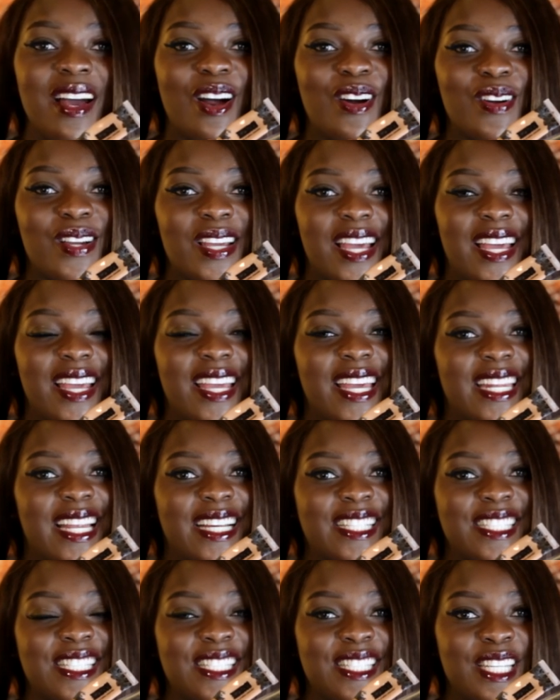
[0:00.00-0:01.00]
okay? And
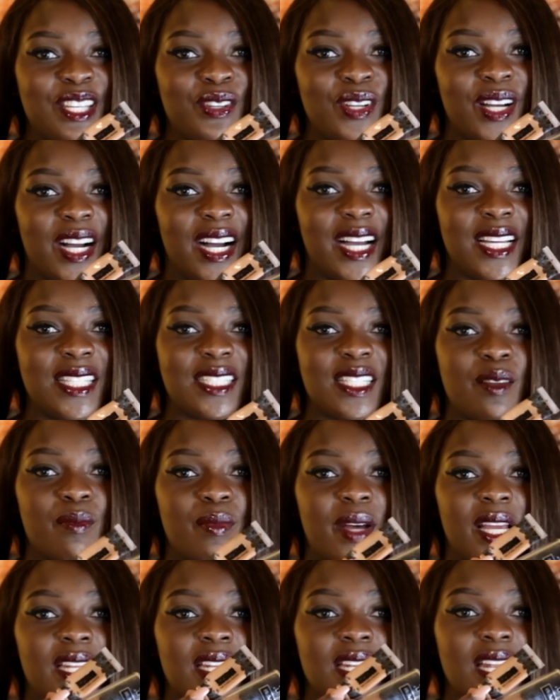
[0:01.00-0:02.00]
I'll see you guys in
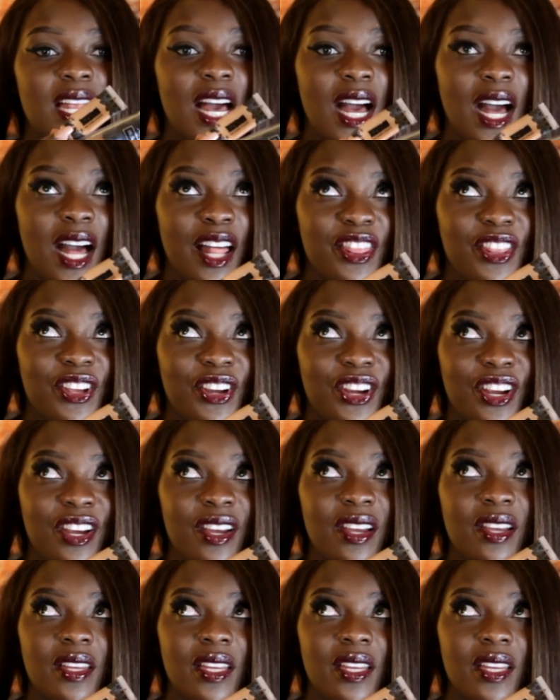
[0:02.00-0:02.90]
my other,